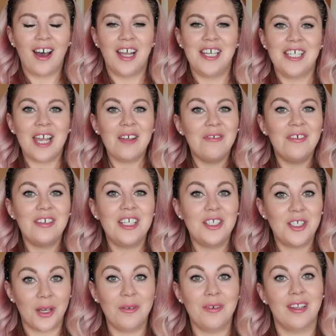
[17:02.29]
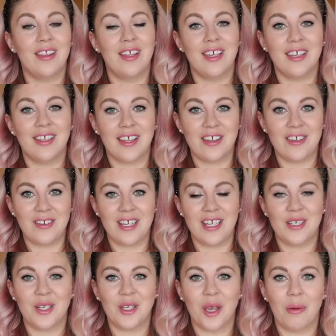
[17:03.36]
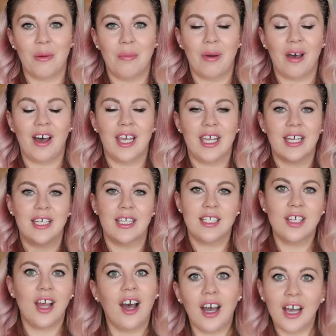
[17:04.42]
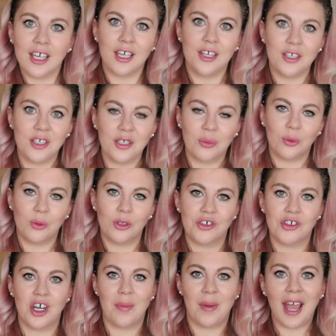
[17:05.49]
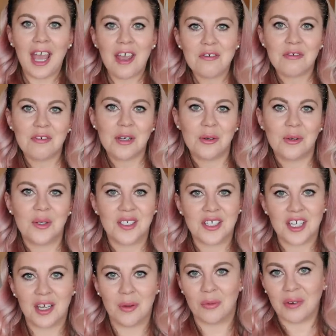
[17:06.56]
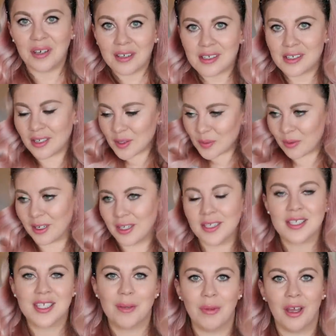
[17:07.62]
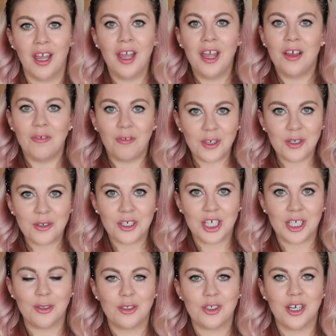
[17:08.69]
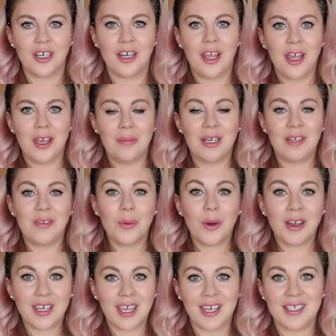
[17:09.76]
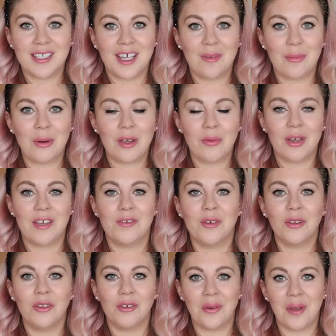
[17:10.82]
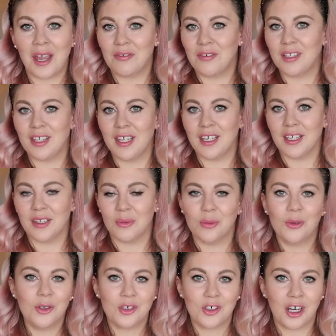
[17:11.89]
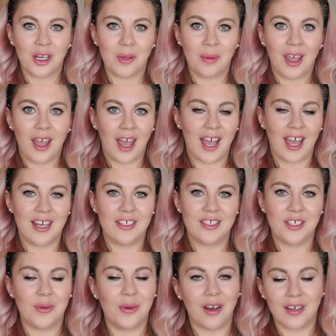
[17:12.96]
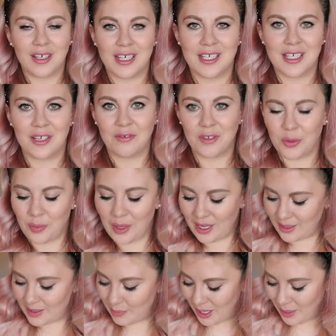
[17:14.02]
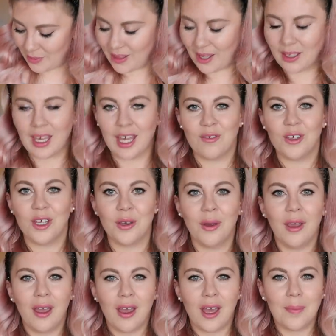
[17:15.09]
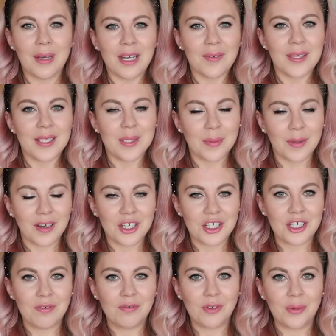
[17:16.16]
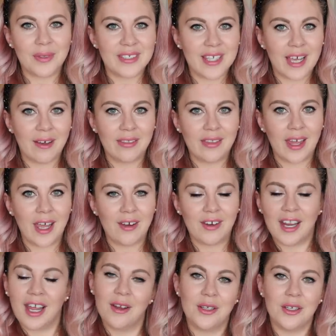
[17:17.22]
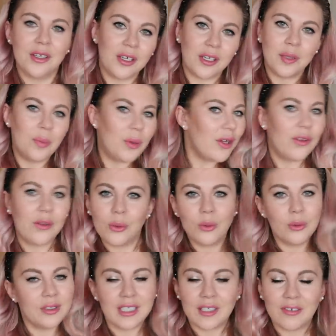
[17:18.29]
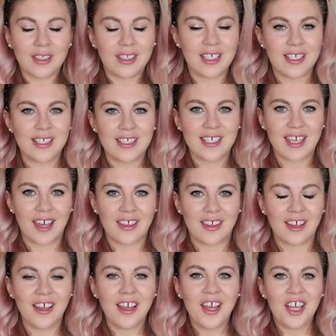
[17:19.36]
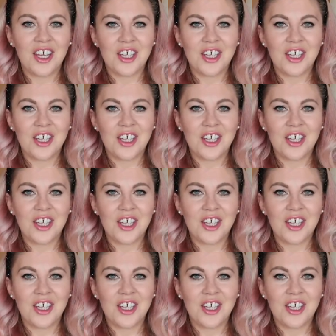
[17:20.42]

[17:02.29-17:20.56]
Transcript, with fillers: I definitely don't think that you need to go and buy an entire new wardrobe every autumn, winter, spring, summer for your children, but if you are getting to that point where you've gone through everything in the wardrobe and you are needing a few bits, maybe that gave you a bit of inspiration for what's out there and how you could put all different things together.